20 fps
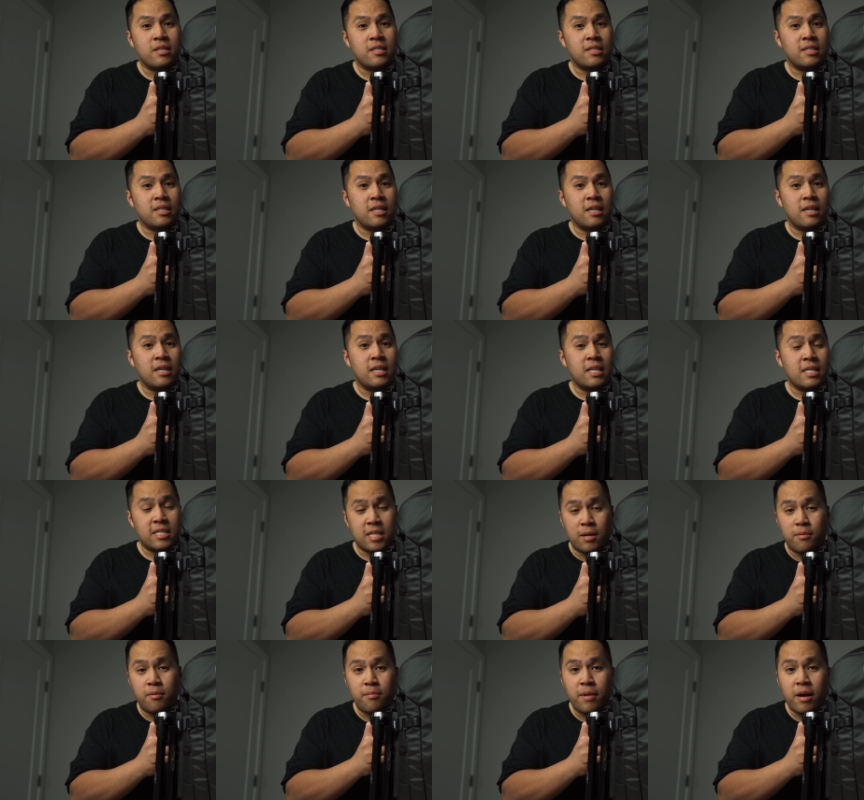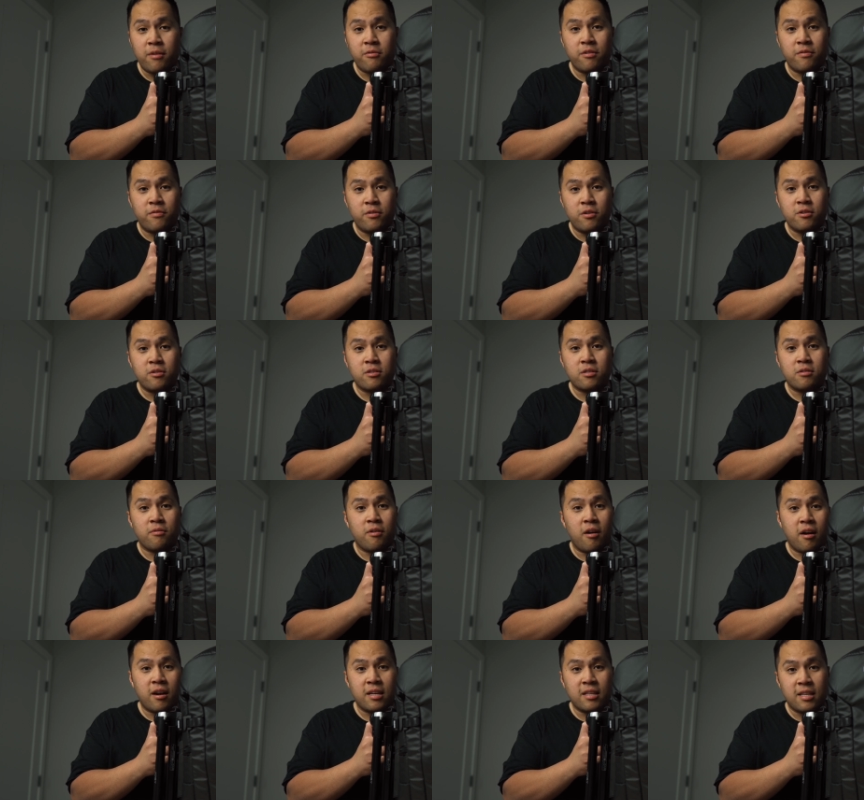to see some of my reviews
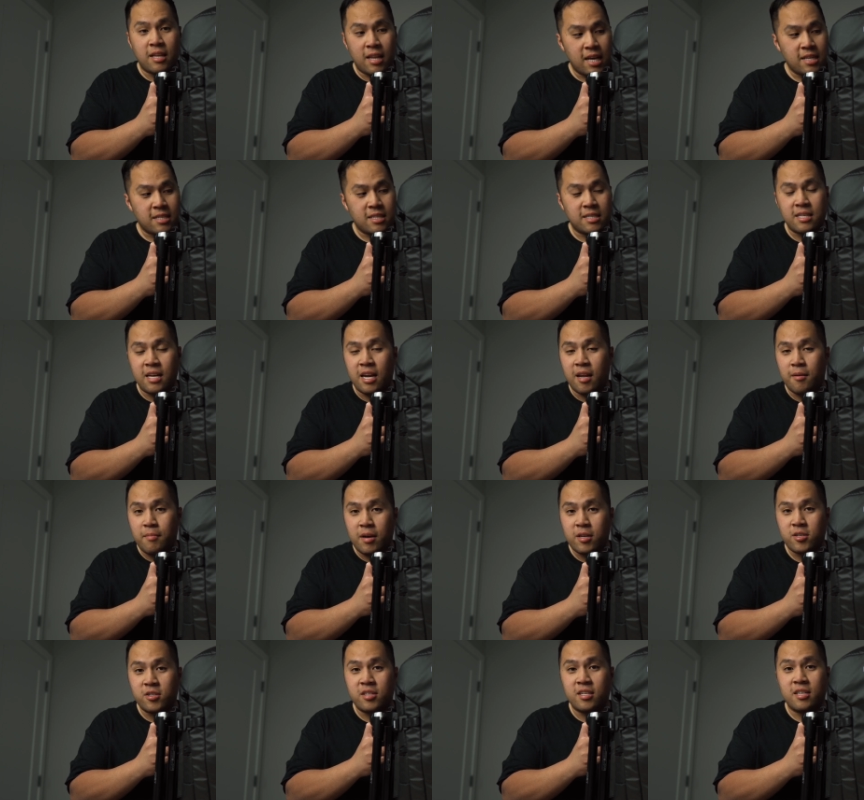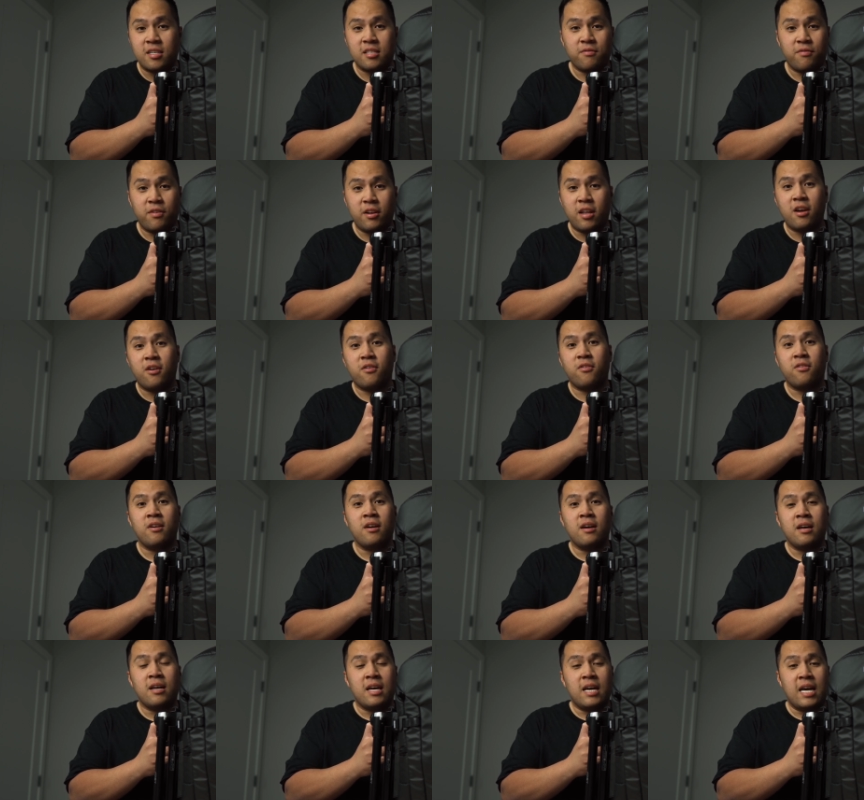regarding the lenses that I mentioned in this video
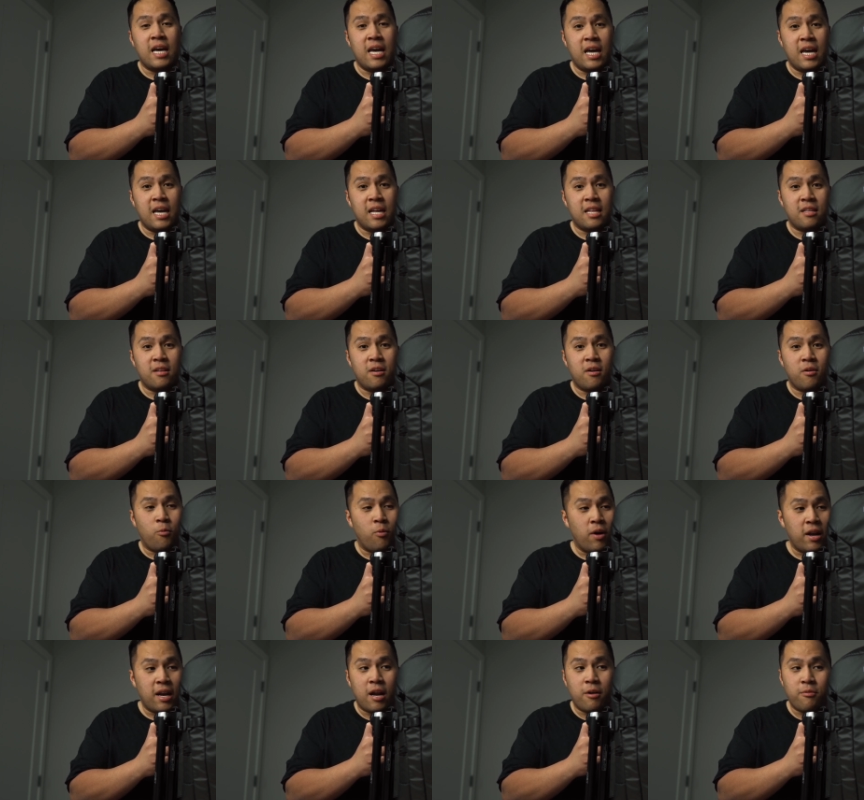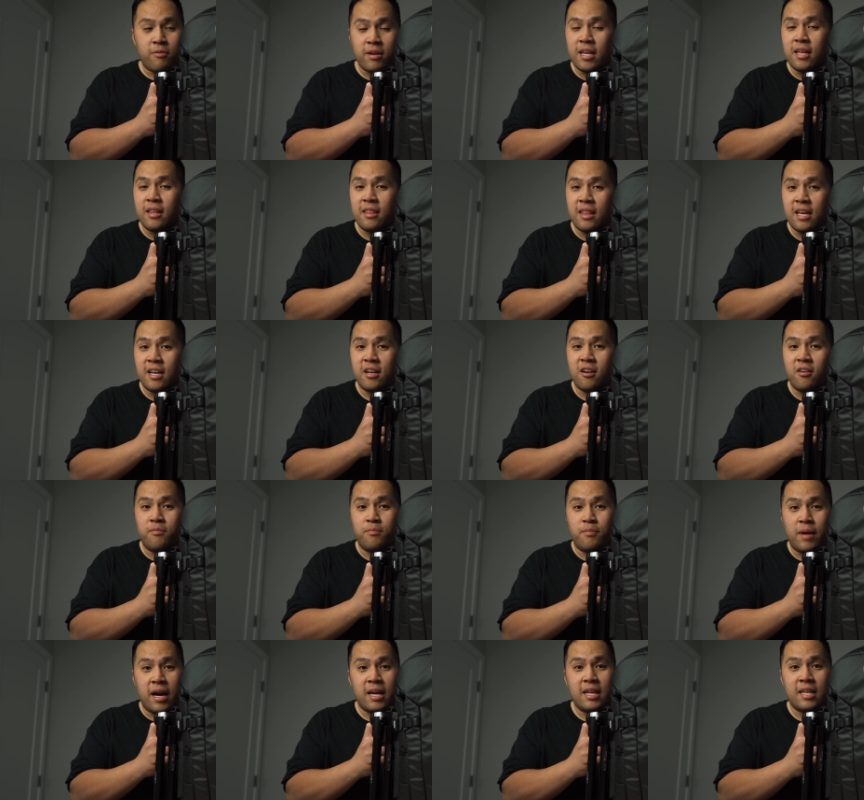and what I really think
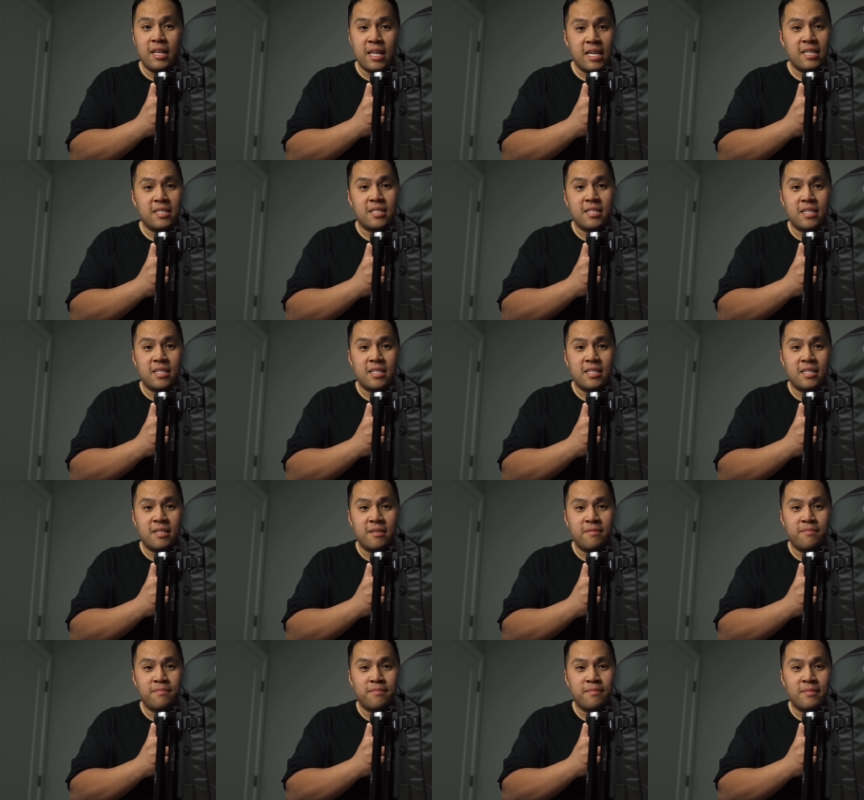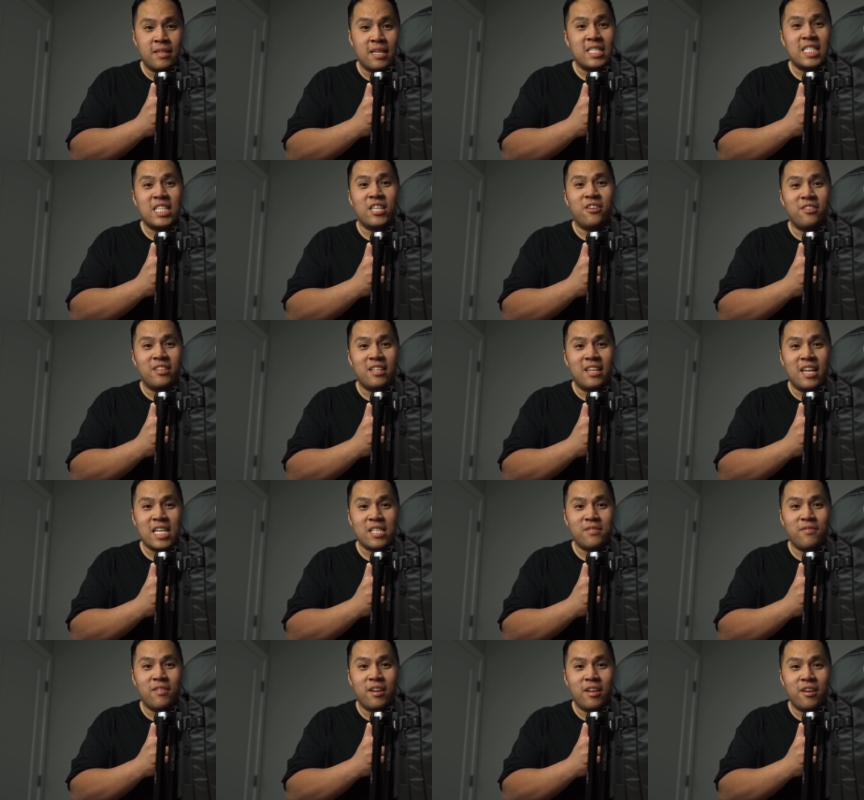of my lenses. See you in the
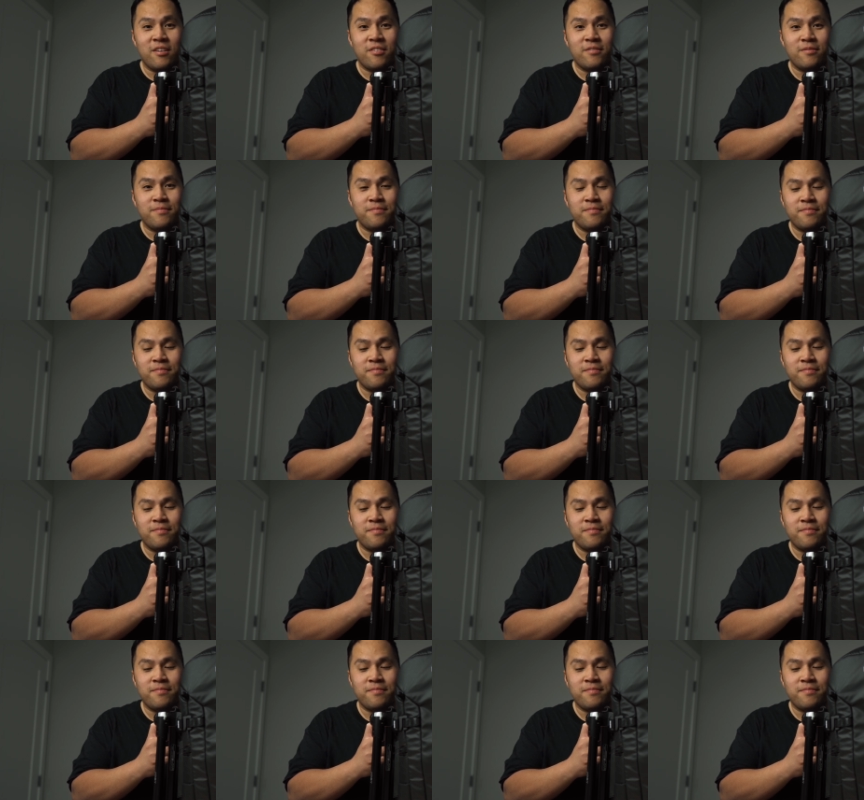next video.